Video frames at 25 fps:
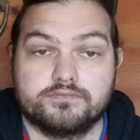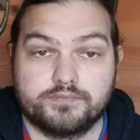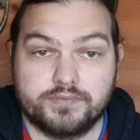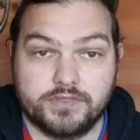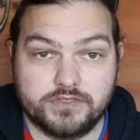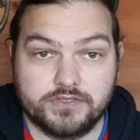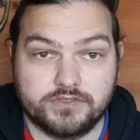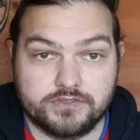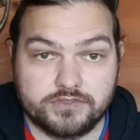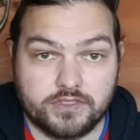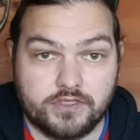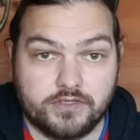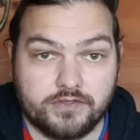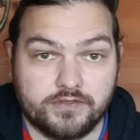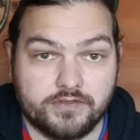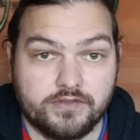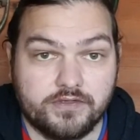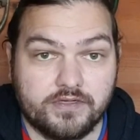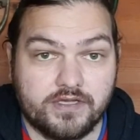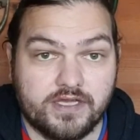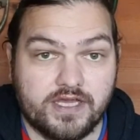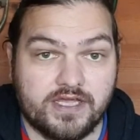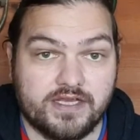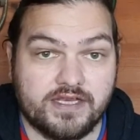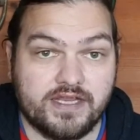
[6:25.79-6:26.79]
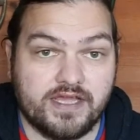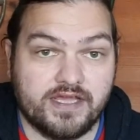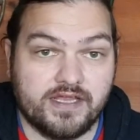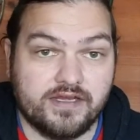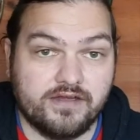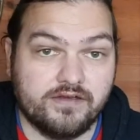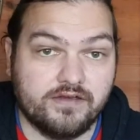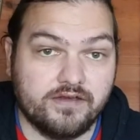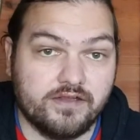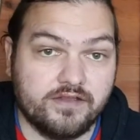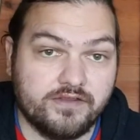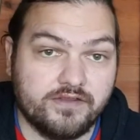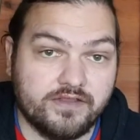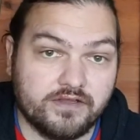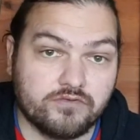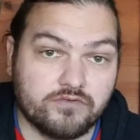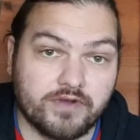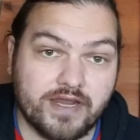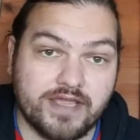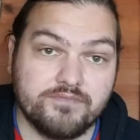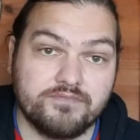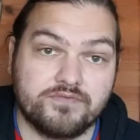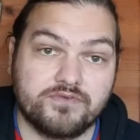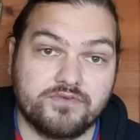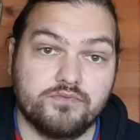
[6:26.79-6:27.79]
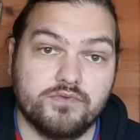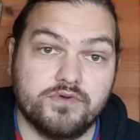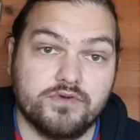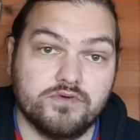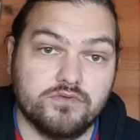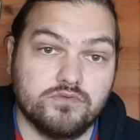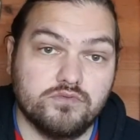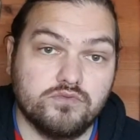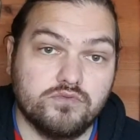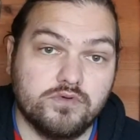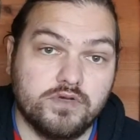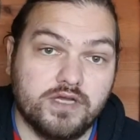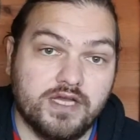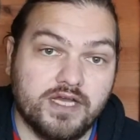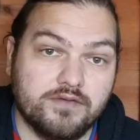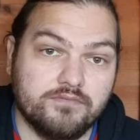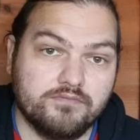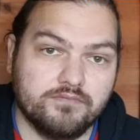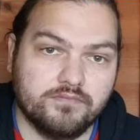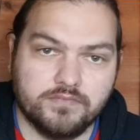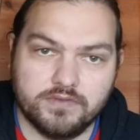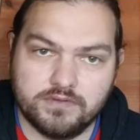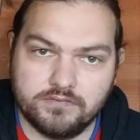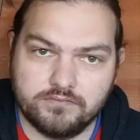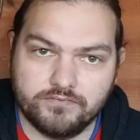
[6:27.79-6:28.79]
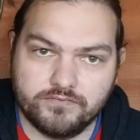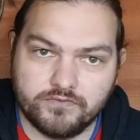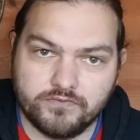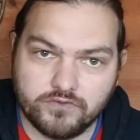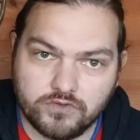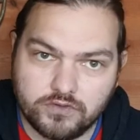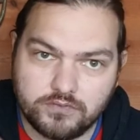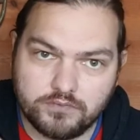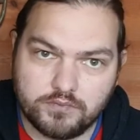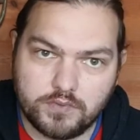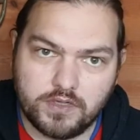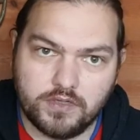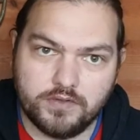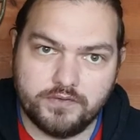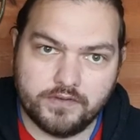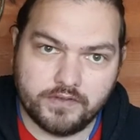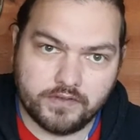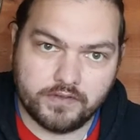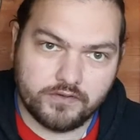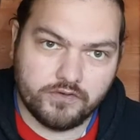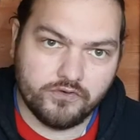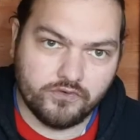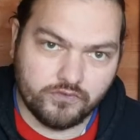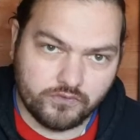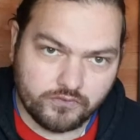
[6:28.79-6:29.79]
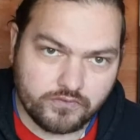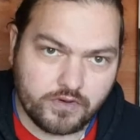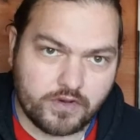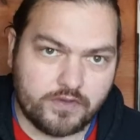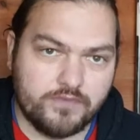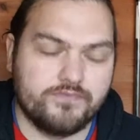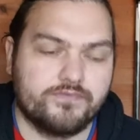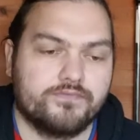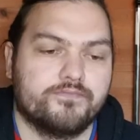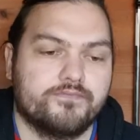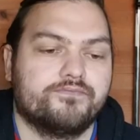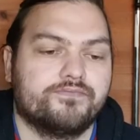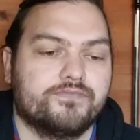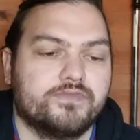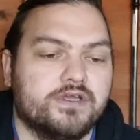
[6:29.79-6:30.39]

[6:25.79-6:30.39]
buds on, and then the grapes will form on the new growth.